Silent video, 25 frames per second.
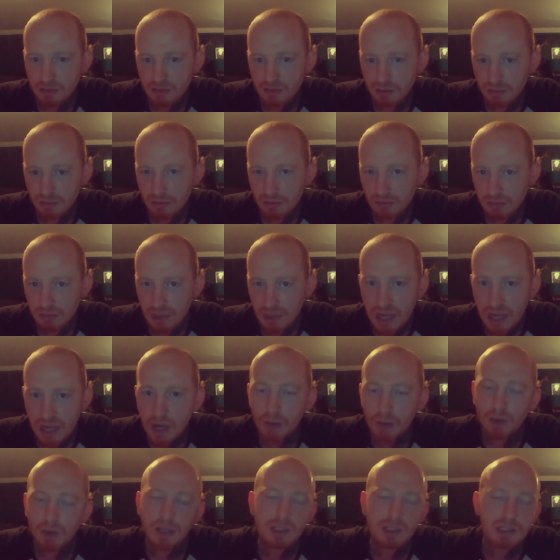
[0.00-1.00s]
Yeah,
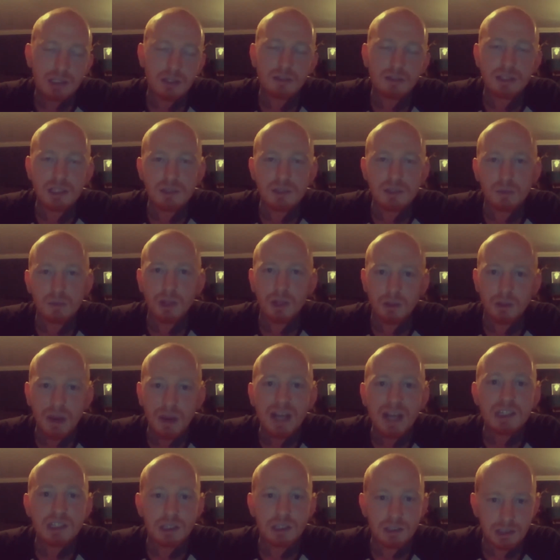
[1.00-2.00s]
like, so this is like the
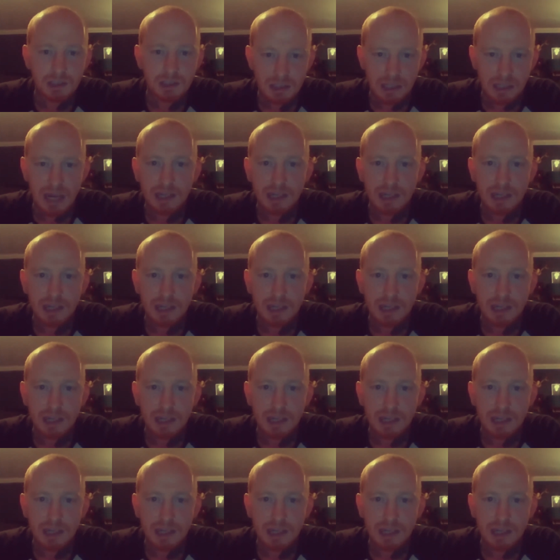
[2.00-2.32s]
paintings.